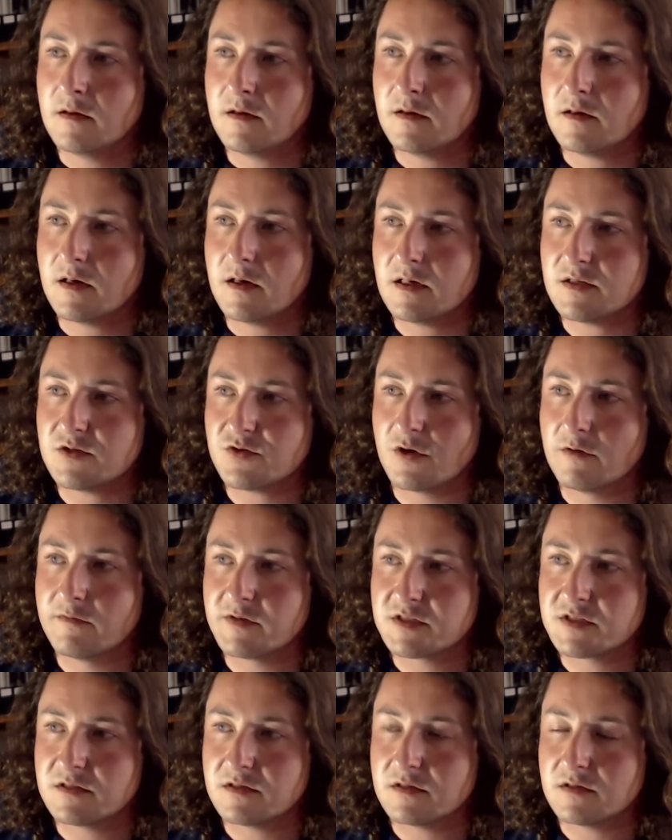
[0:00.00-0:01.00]
I drove it
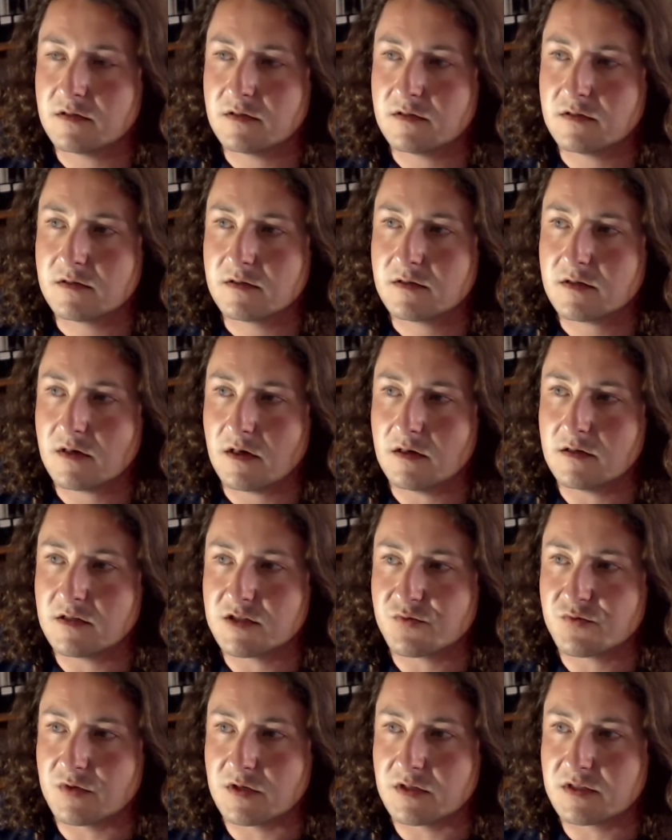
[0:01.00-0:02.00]
to college
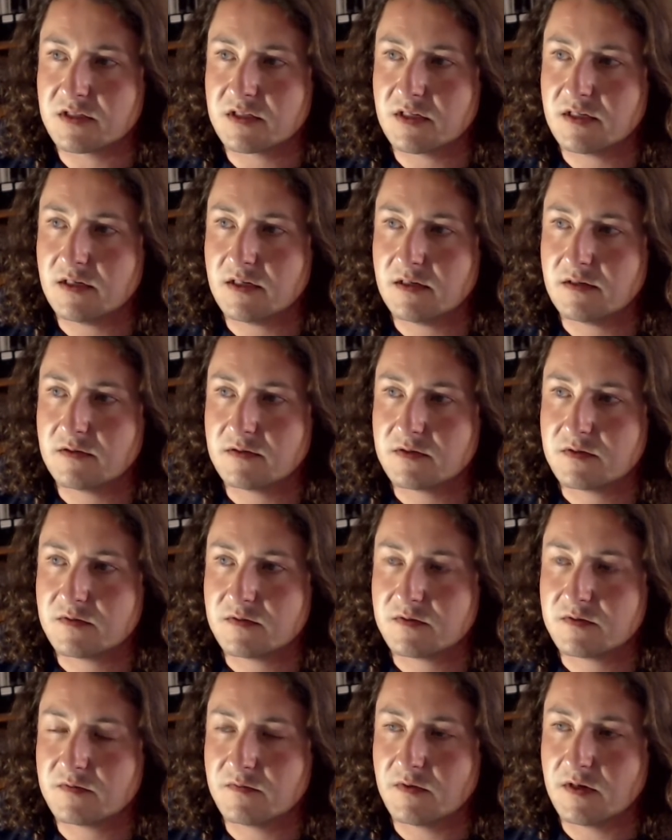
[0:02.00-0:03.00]
once,
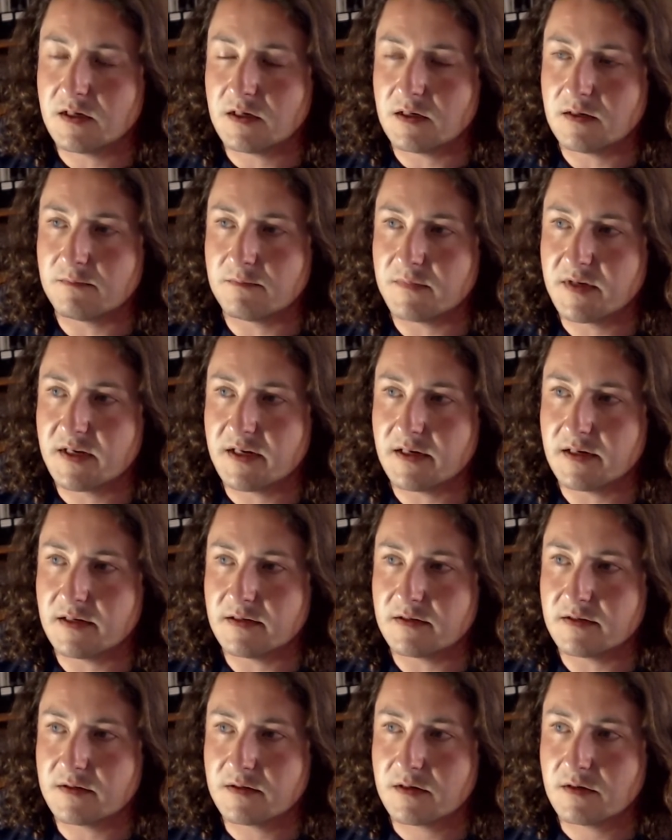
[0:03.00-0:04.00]

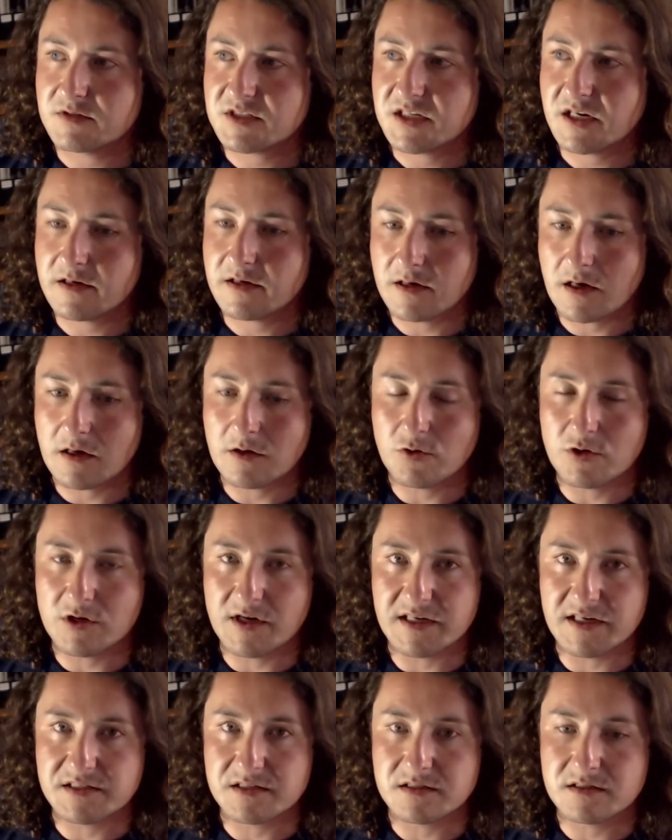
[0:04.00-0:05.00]
and I was taking auto
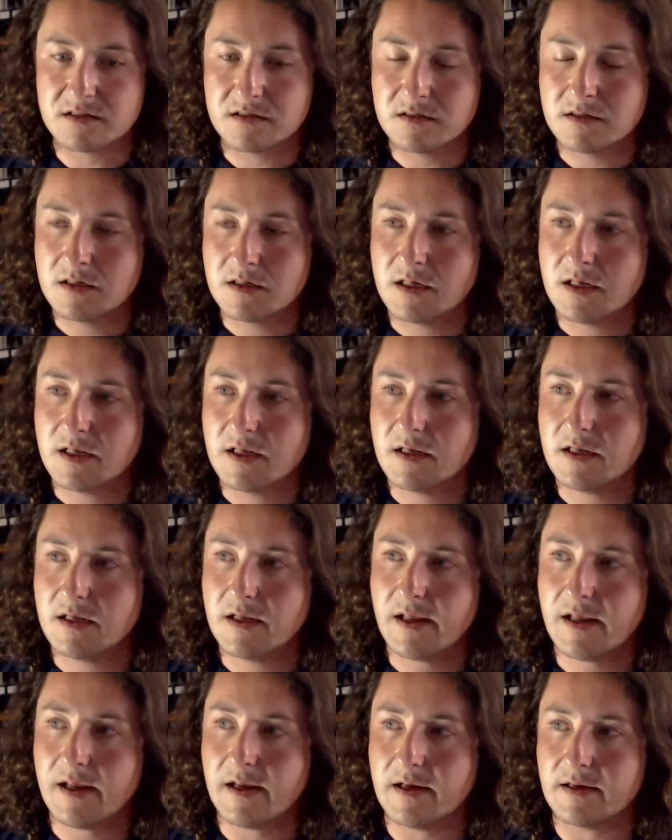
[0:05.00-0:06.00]
classes,
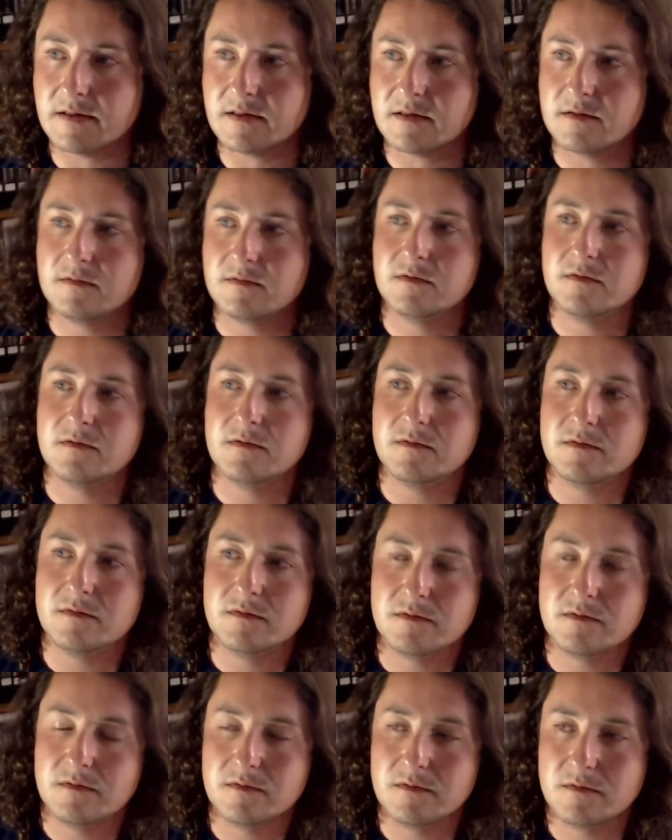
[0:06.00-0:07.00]
and
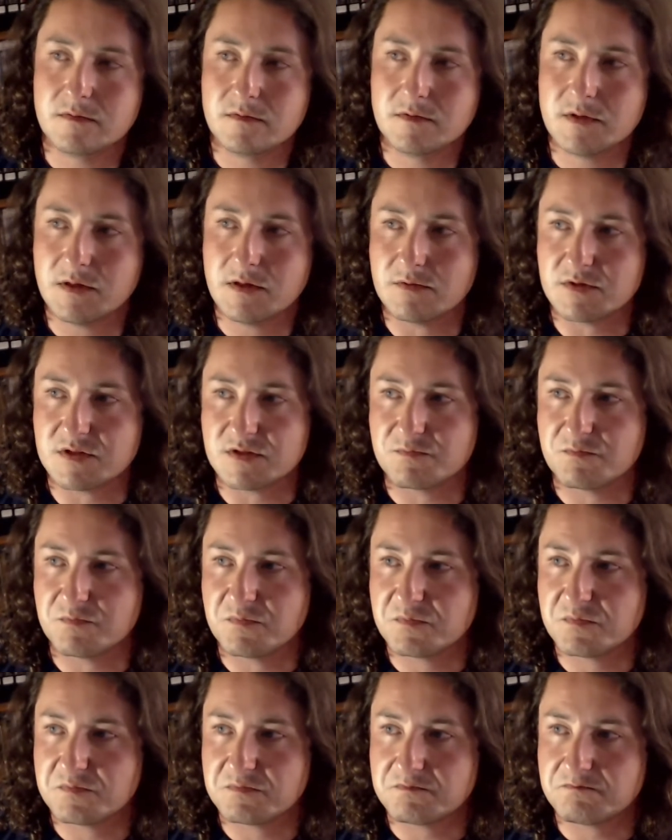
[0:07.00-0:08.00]
it was
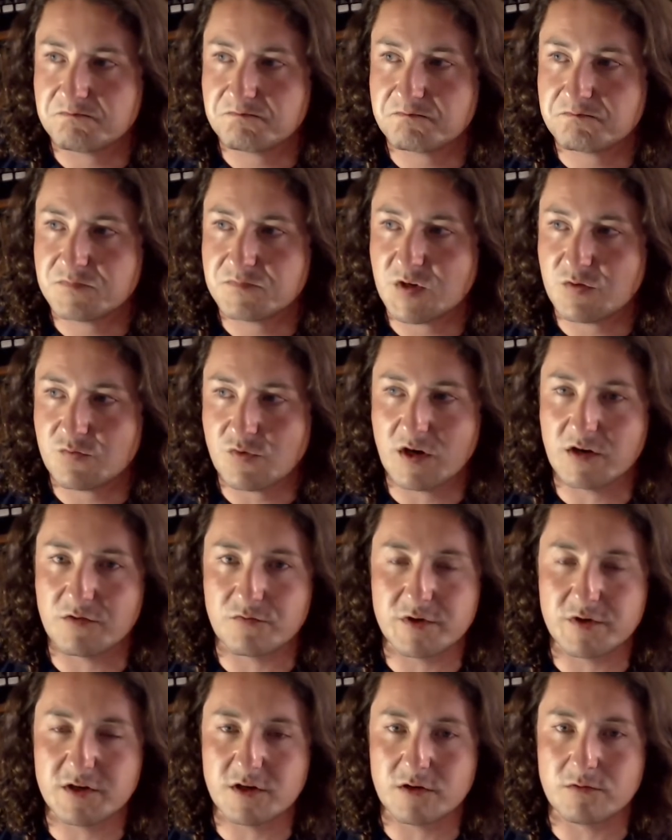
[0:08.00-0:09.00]
running
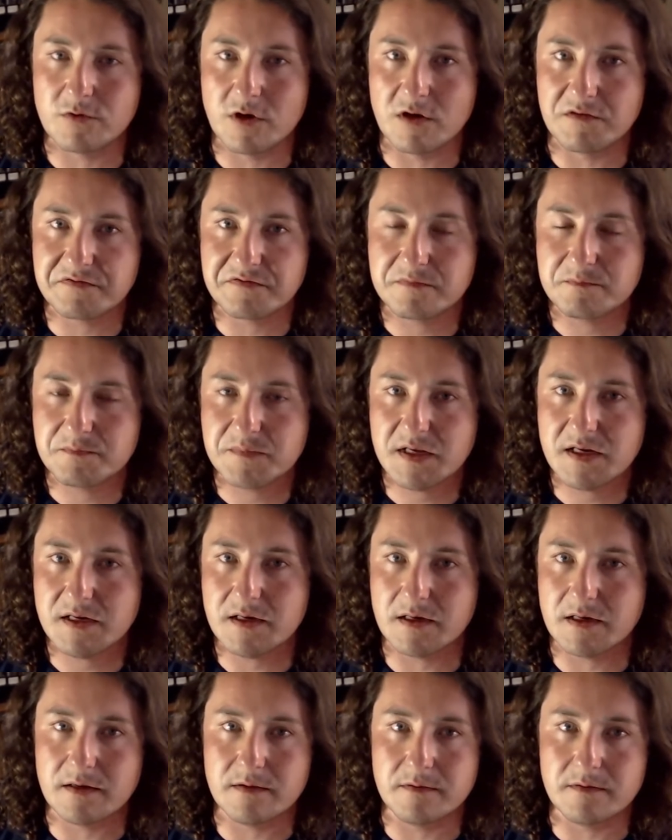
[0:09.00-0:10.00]
really rough,
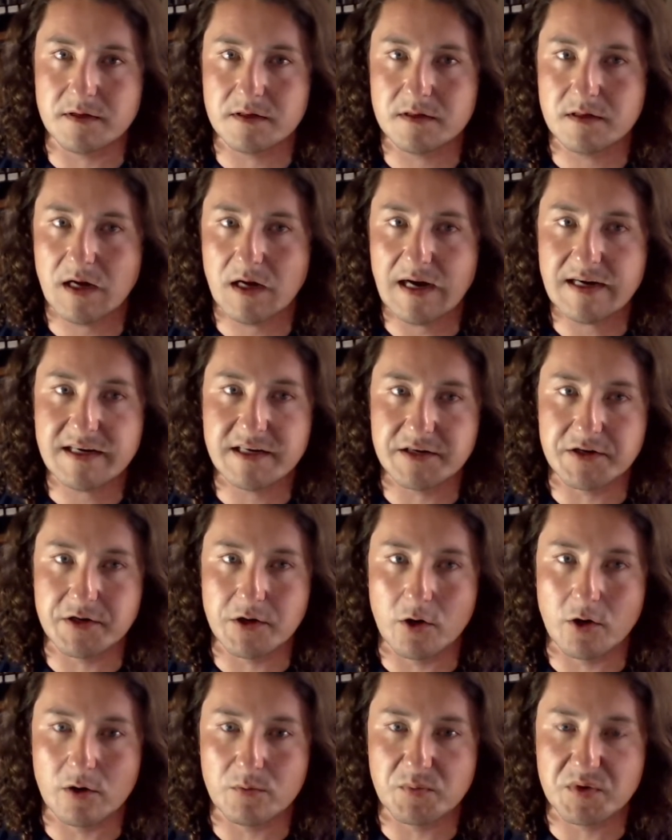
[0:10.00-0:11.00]
and I didn't
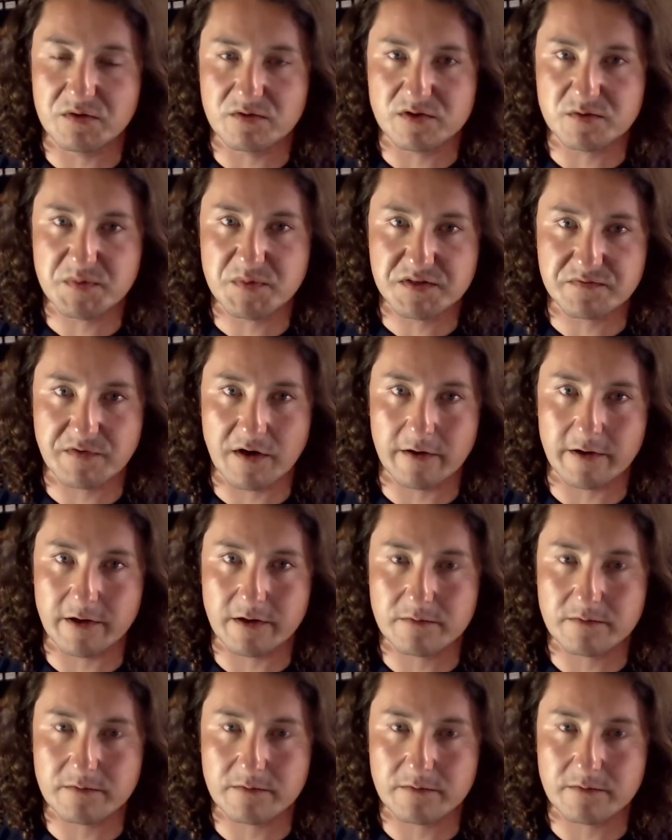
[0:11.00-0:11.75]
know it, but it was misfiring.